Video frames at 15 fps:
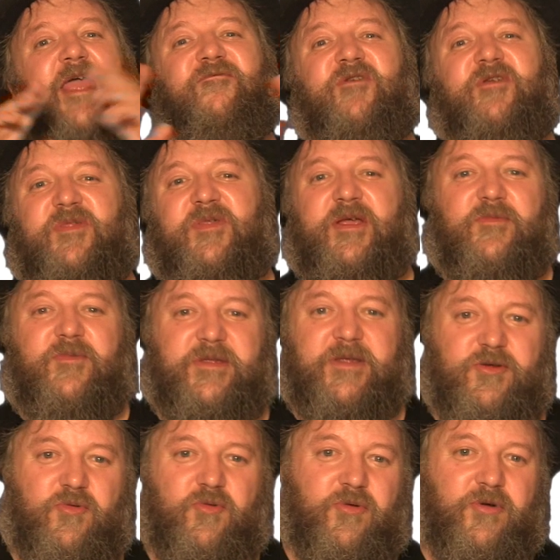everything
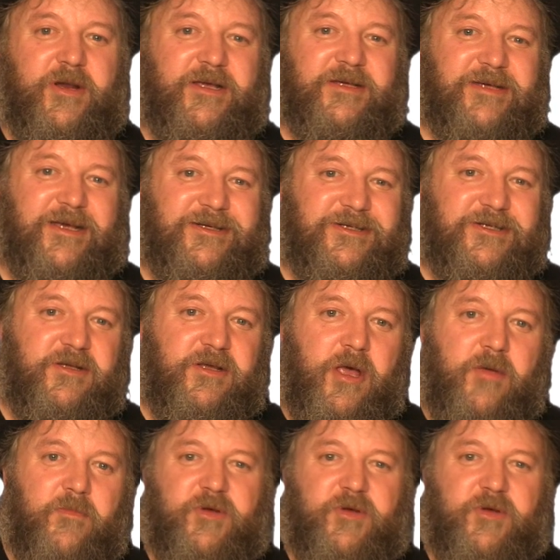within your organization,